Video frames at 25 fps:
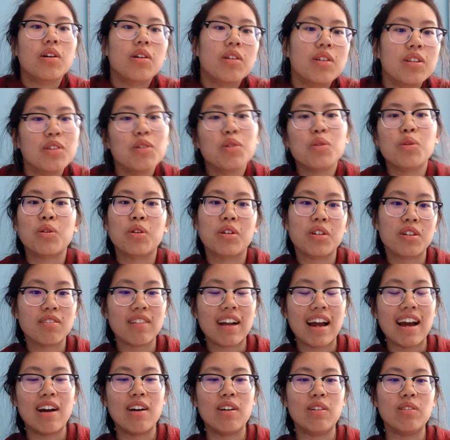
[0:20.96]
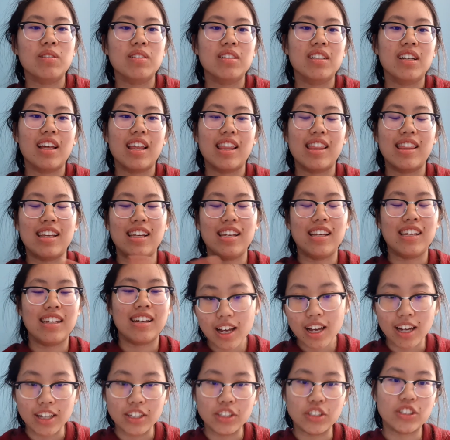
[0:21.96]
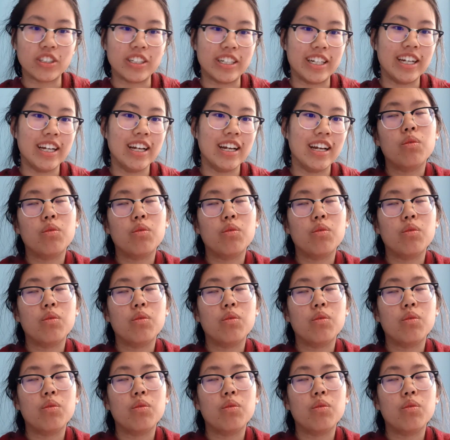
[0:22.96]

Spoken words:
toured around the country.